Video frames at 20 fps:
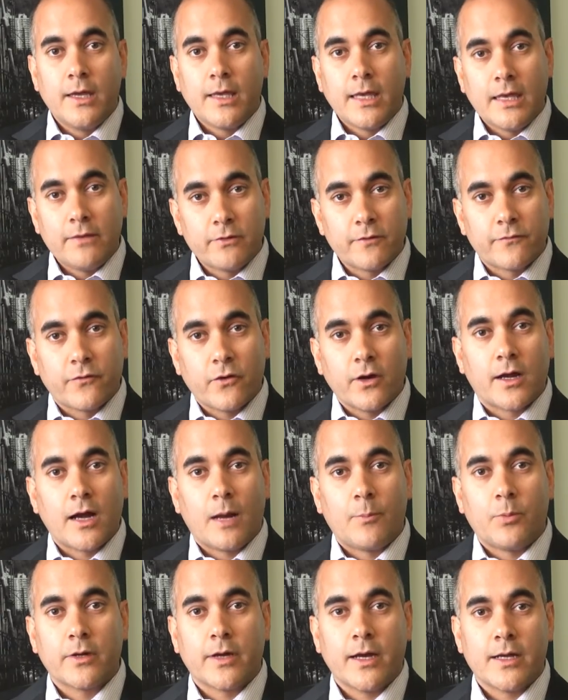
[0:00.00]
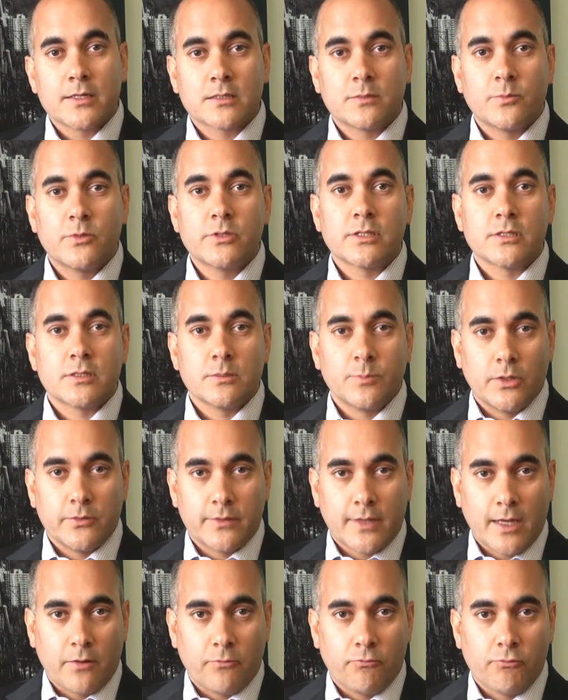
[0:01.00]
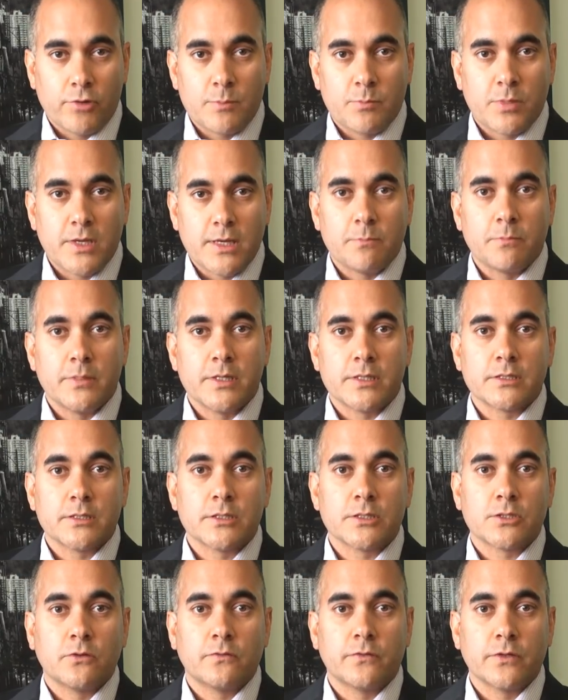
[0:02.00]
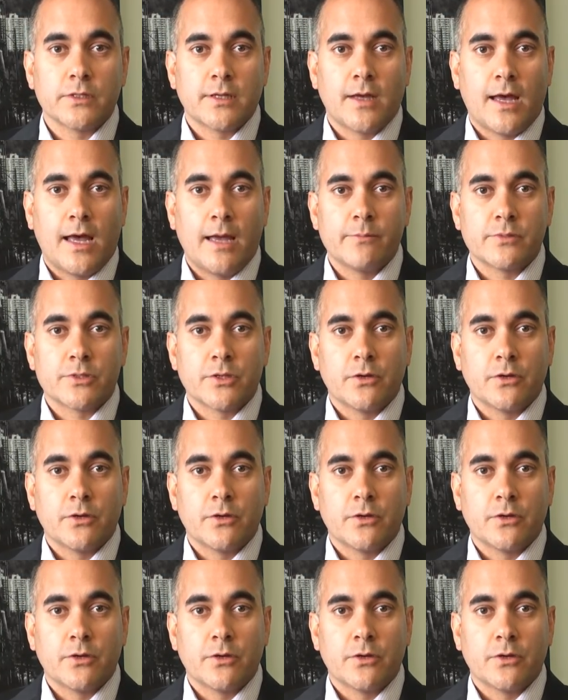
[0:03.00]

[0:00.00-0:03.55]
Even for a couple customers, it's about that repeat business over time.